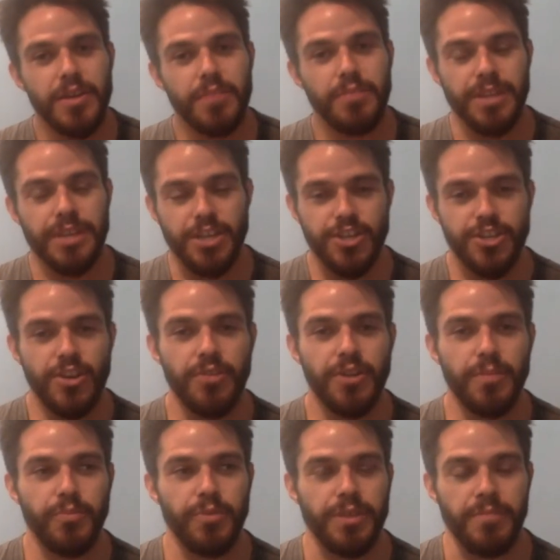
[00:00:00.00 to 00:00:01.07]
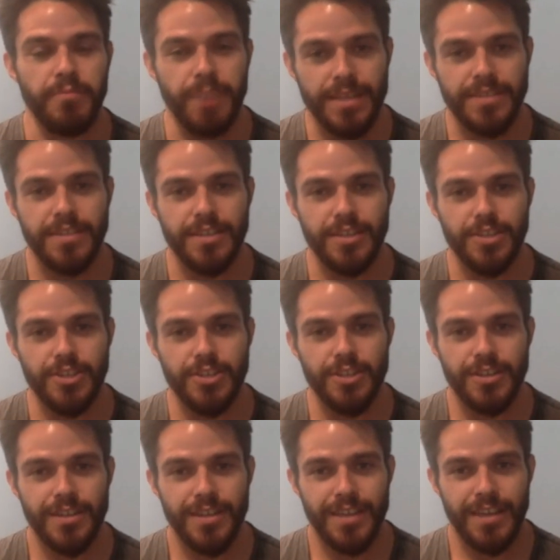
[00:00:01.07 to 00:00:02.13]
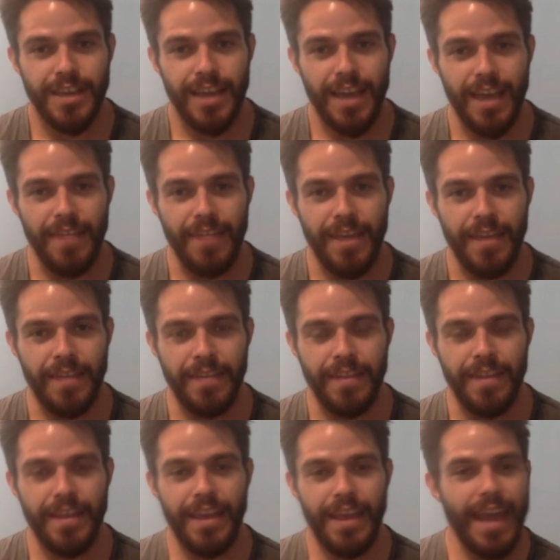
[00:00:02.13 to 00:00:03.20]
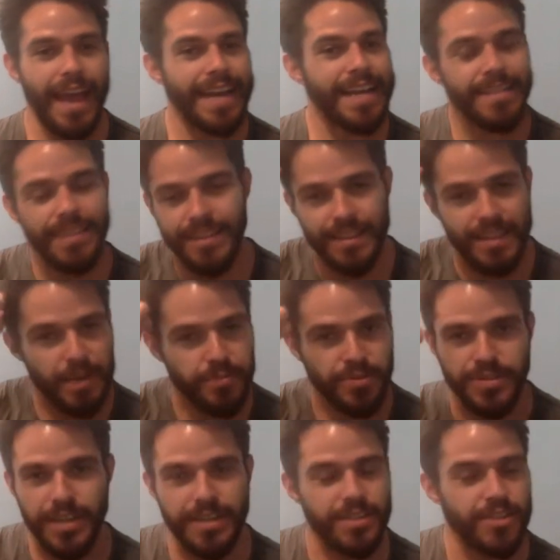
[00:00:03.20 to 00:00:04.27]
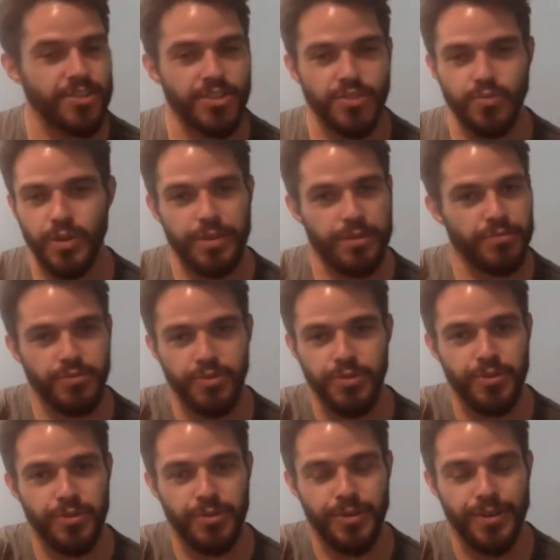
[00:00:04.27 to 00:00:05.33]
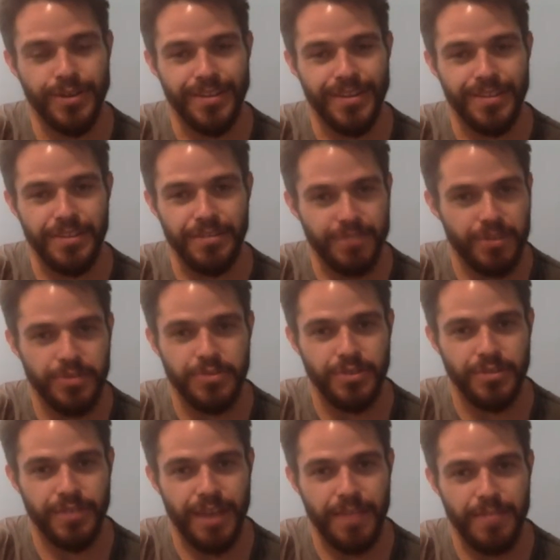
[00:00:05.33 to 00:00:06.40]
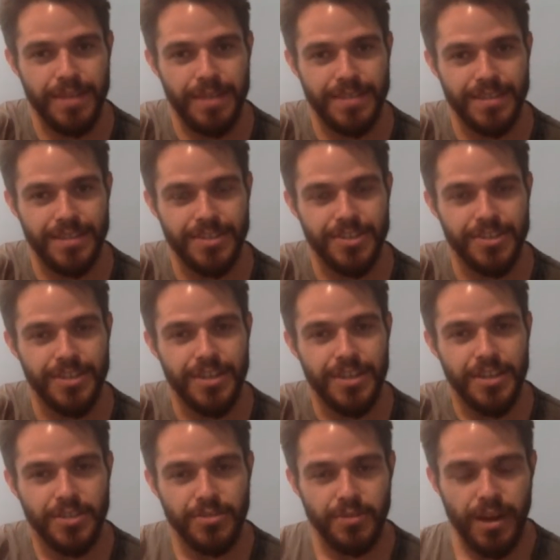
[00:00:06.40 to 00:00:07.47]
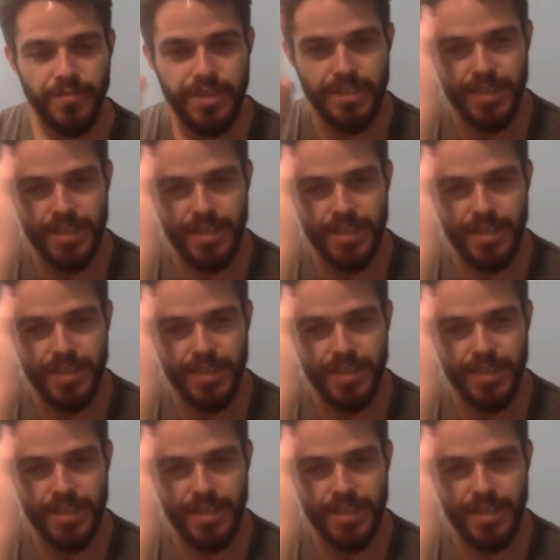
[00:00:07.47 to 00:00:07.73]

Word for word: but they showed up with a message. And then anything that they presented just went through the filter hmm. of that message. So every